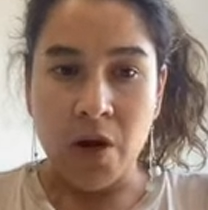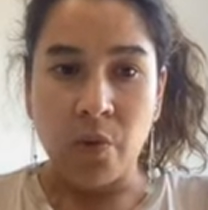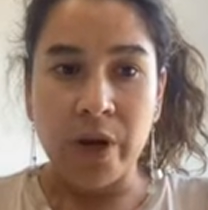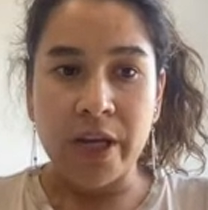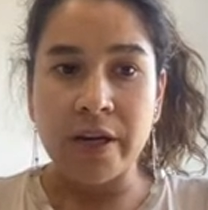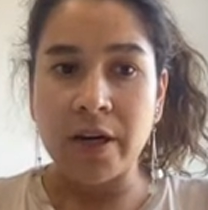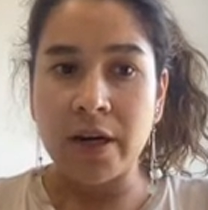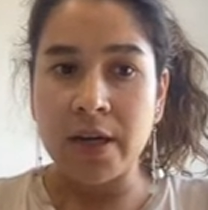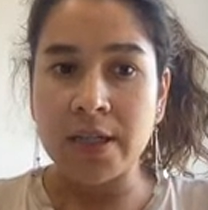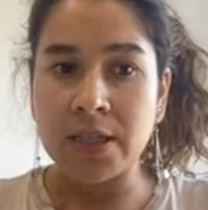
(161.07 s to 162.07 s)
We
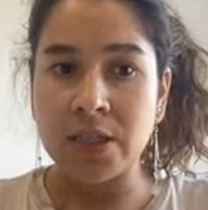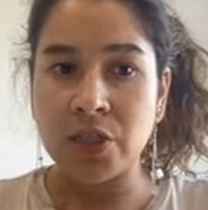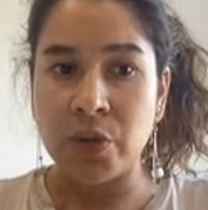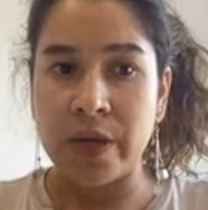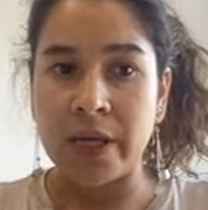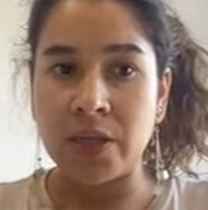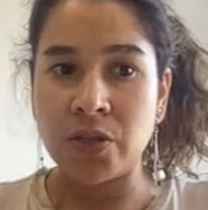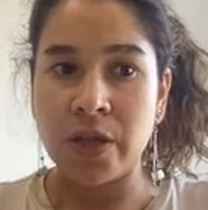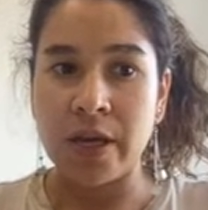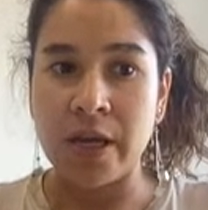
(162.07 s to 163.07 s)
are doing
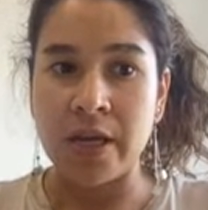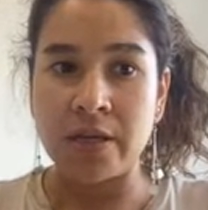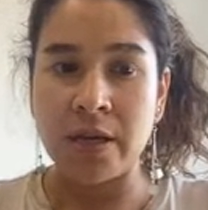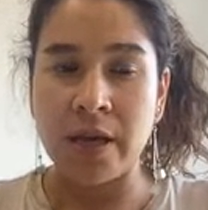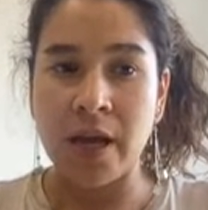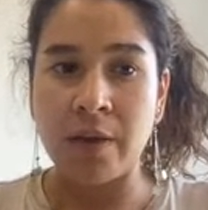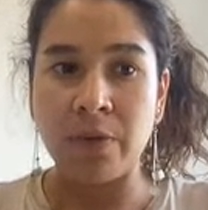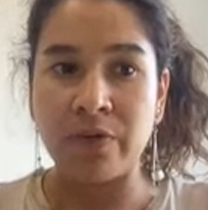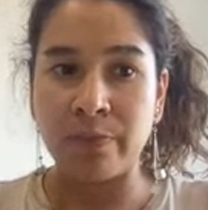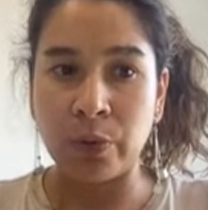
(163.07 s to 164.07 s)
today a
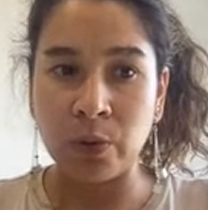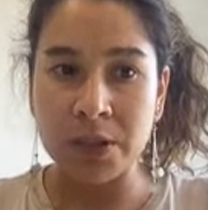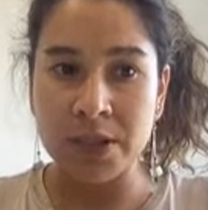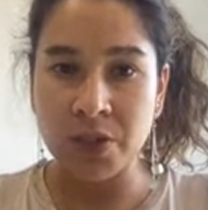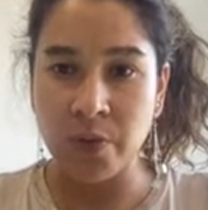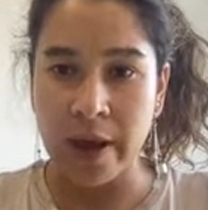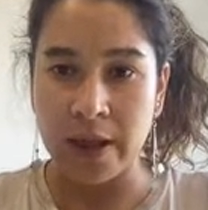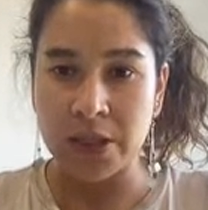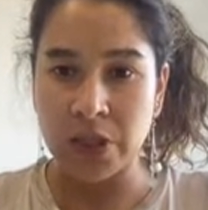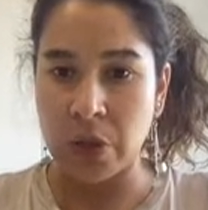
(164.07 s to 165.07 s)
couple of polls as
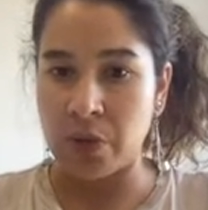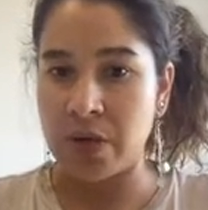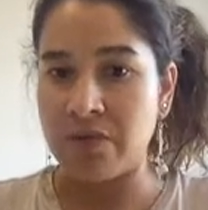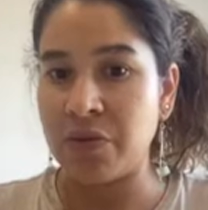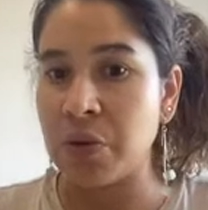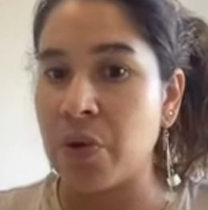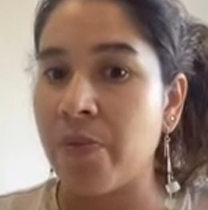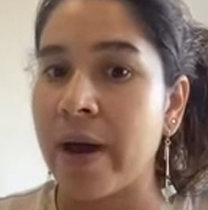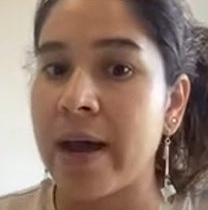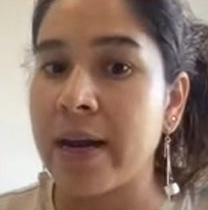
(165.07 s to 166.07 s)
well, so if you
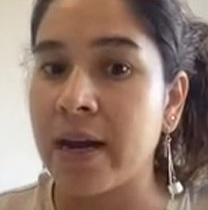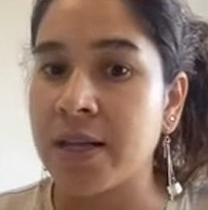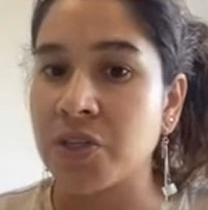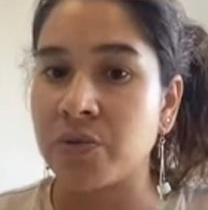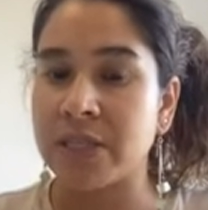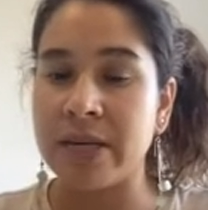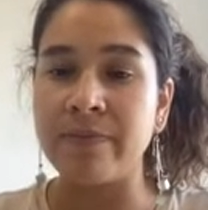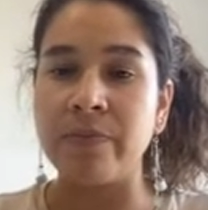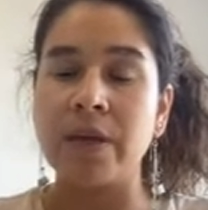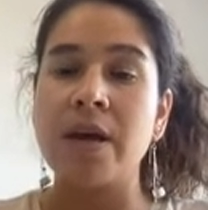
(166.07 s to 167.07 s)
don't mind answer
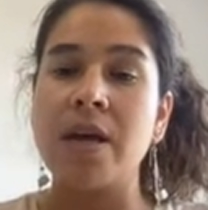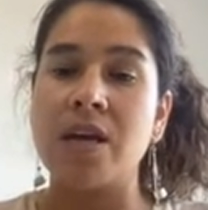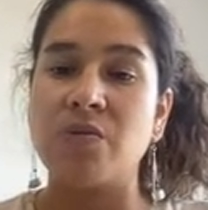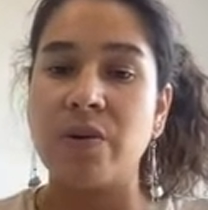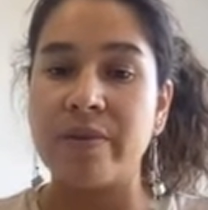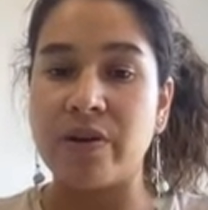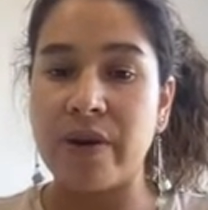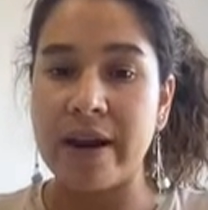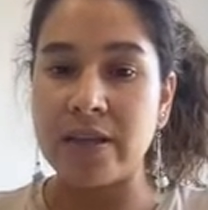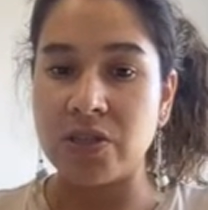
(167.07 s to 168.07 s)
them, it will be
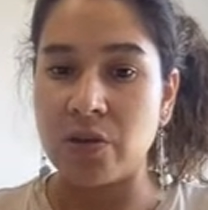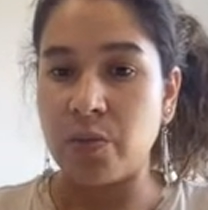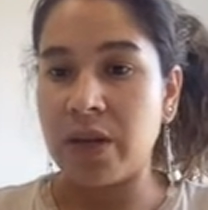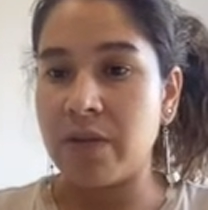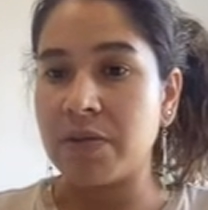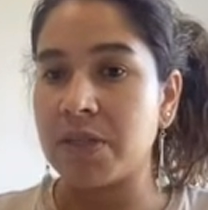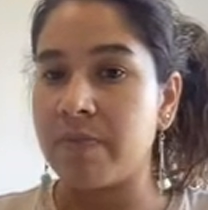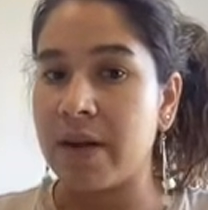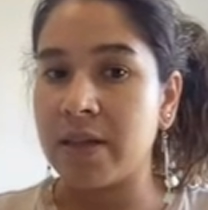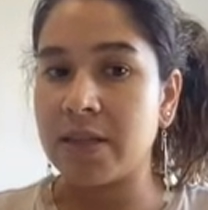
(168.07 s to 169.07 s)
great. So it will give us a
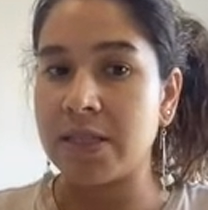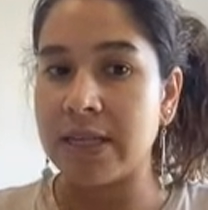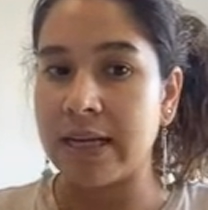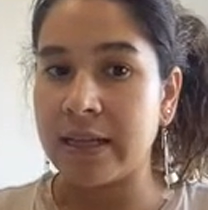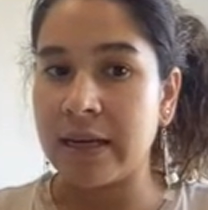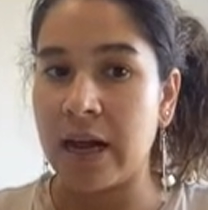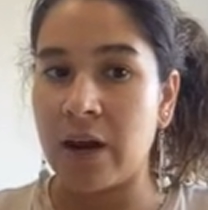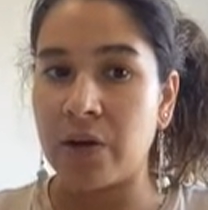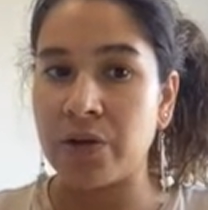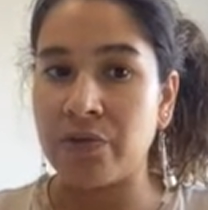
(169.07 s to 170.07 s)
bit of understanding
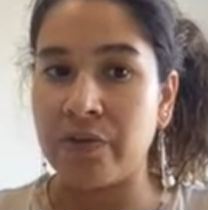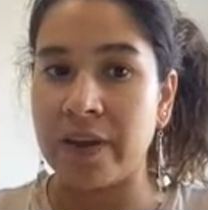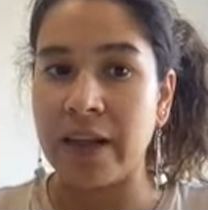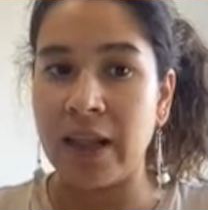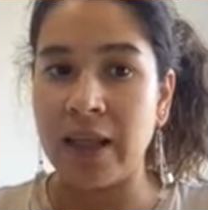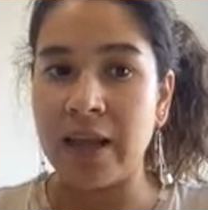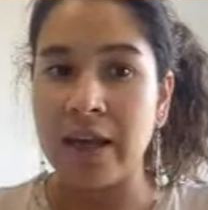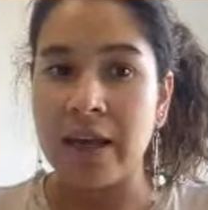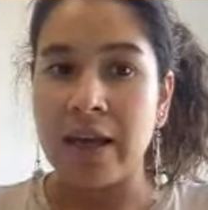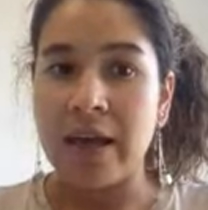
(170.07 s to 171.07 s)
how you feel
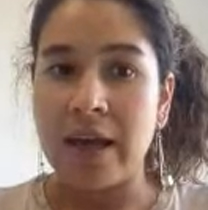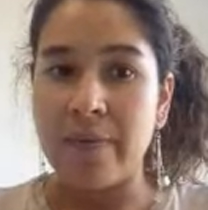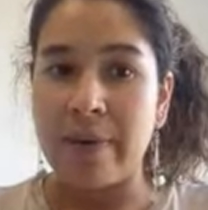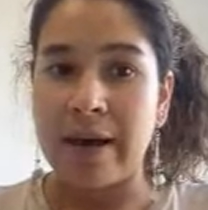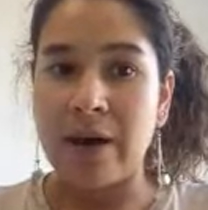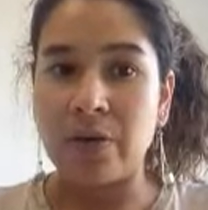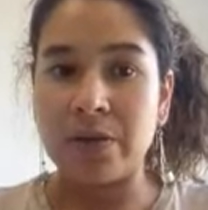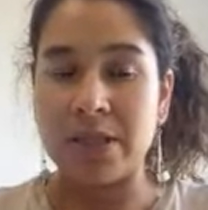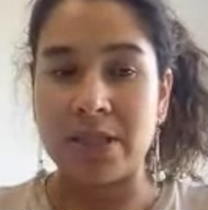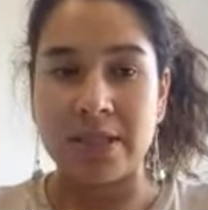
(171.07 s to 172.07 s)

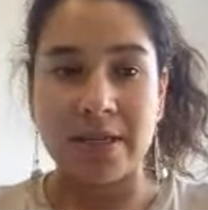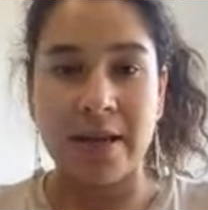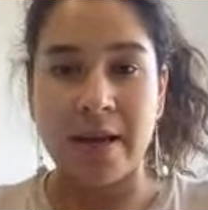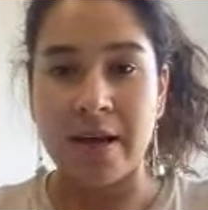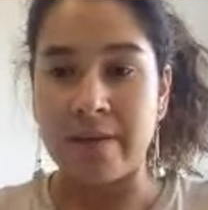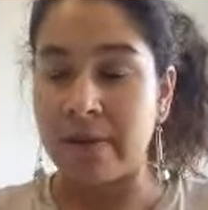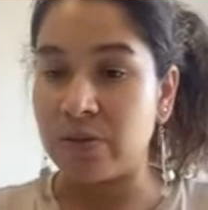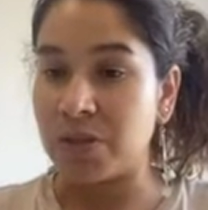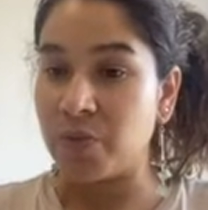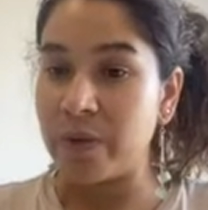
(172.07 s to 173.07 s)
about this
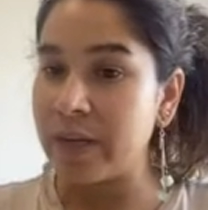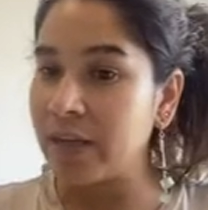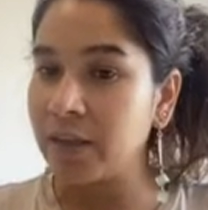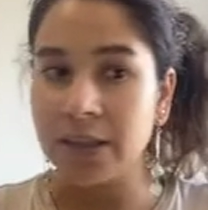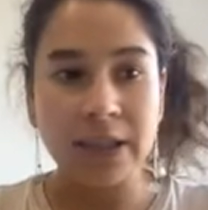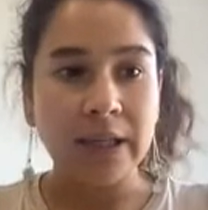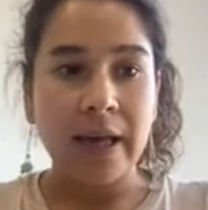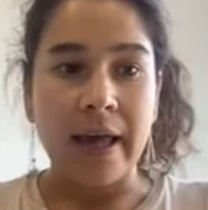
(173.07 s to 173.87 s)
webinar.